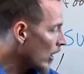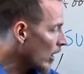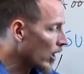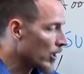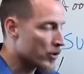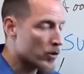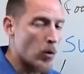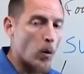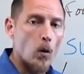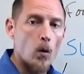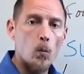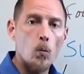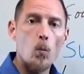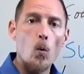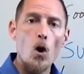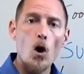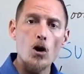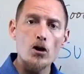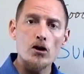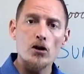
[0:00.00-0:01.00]
caused or
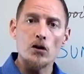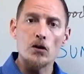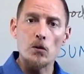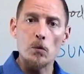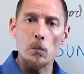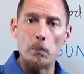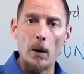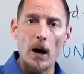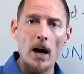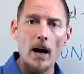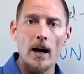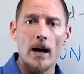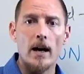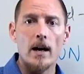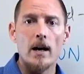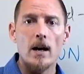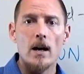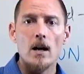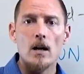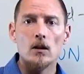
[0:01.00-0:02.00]
worsened
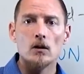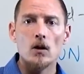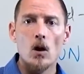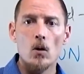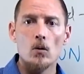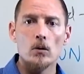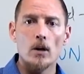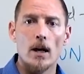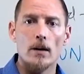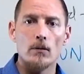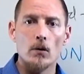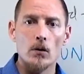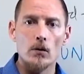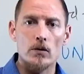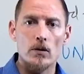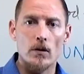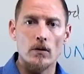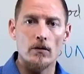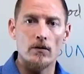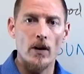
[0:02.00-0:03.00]
by low
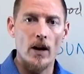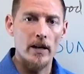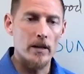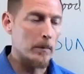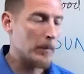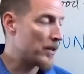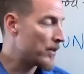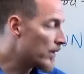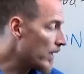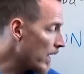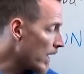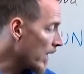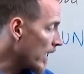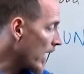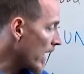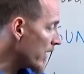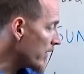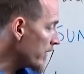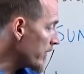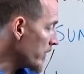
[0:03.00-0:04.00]
levels of vitamin
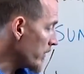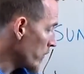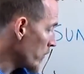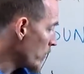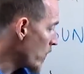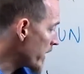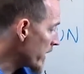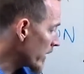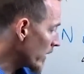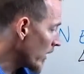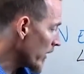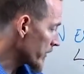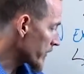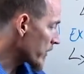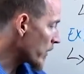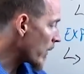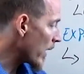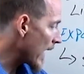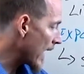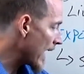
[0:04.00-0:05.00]
D. And we could
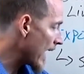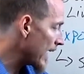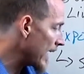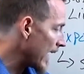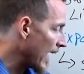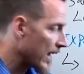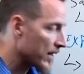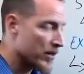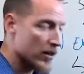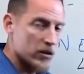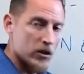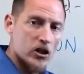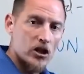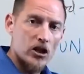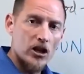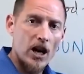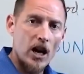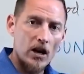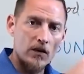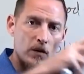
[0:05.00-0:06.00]
also add, as a
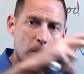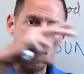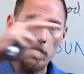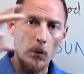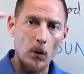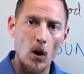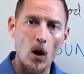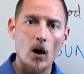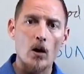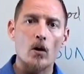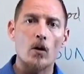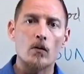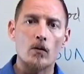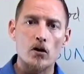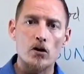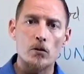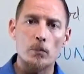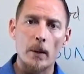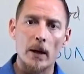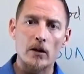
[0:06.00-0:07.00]
kind of a broad
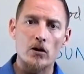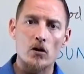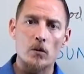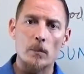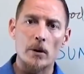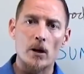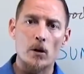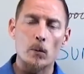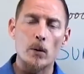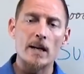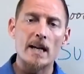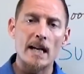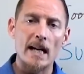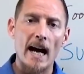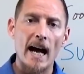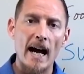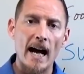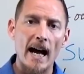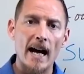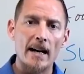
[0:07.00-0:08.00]
over spectrum here, we could
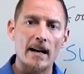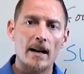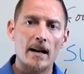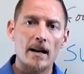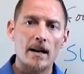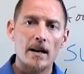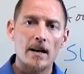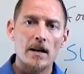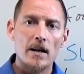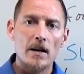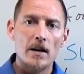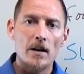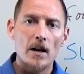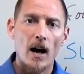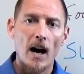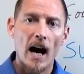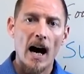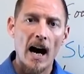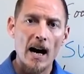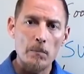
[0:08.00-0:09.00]
add
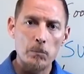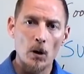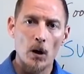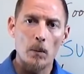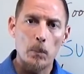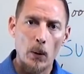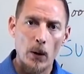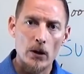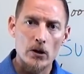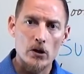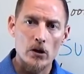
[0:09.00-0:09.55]
high blood